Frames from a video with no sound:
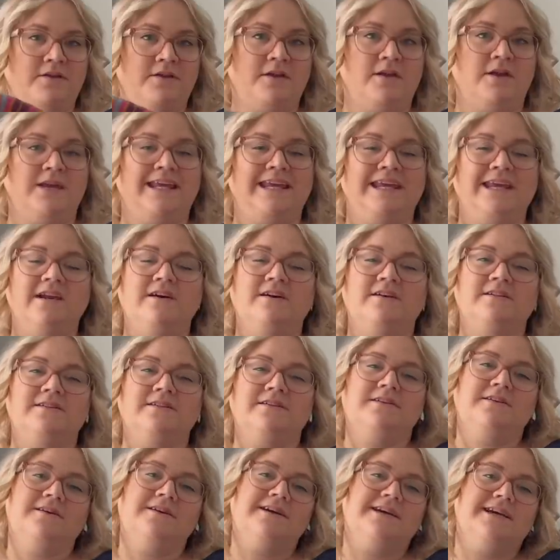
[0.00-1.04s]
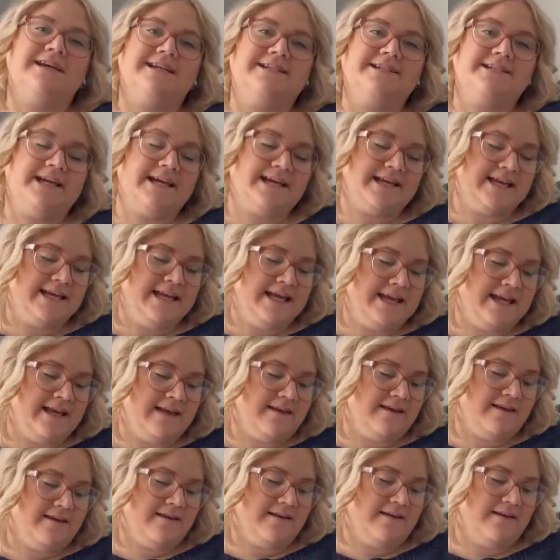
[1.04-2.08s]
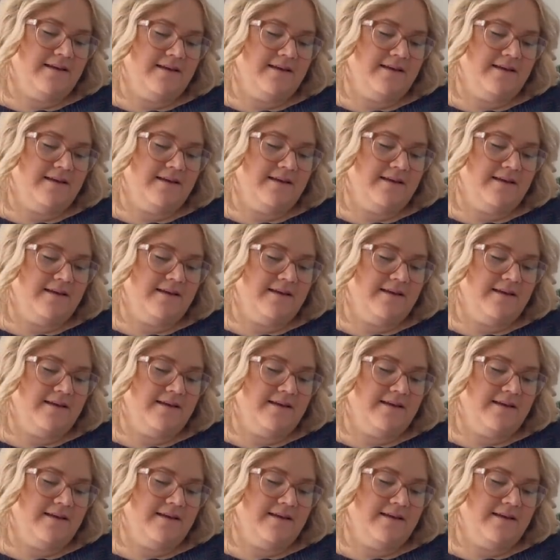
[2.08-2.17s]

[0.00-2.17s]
the heel technique